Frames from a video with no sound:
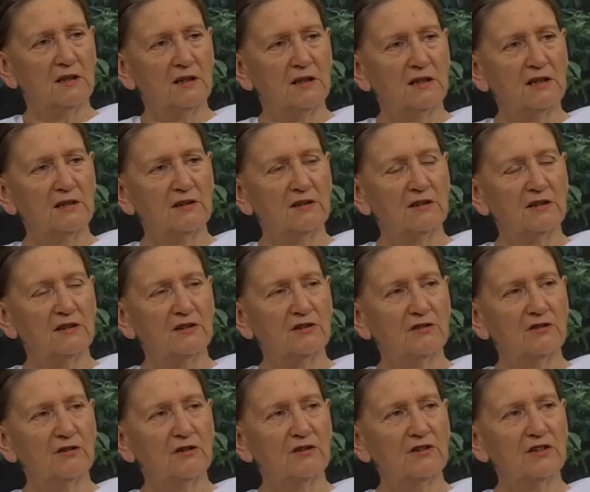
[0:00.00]
It's
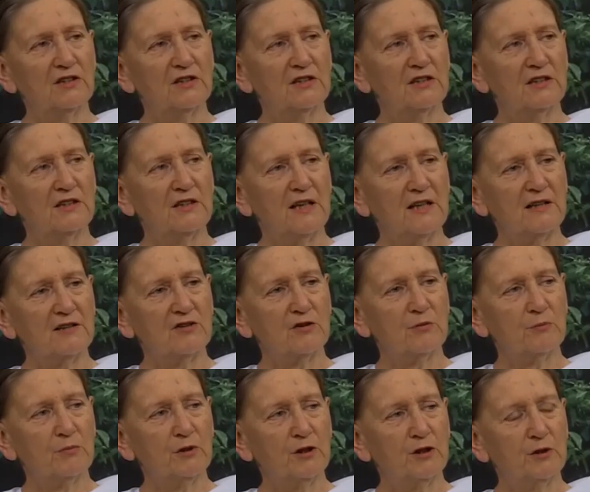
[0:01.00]
not that it has a
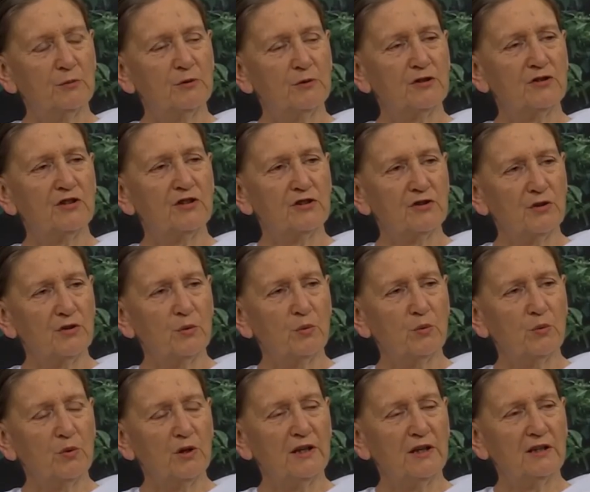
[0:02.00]
purpose, it's the
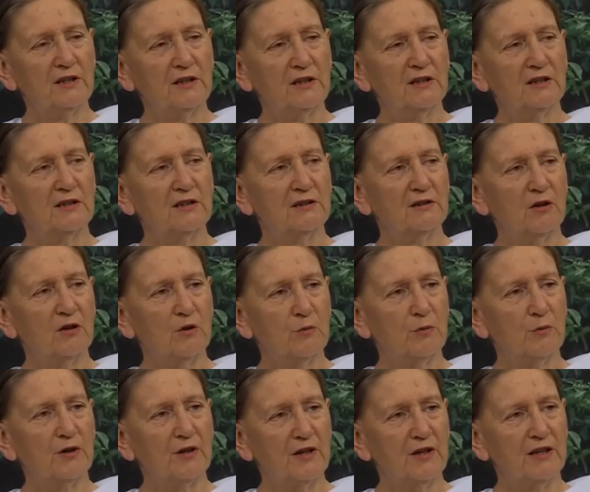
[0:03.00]
way it
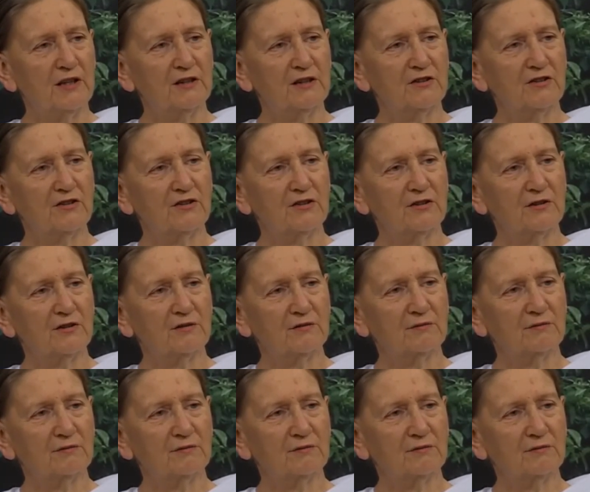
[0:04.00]
operates.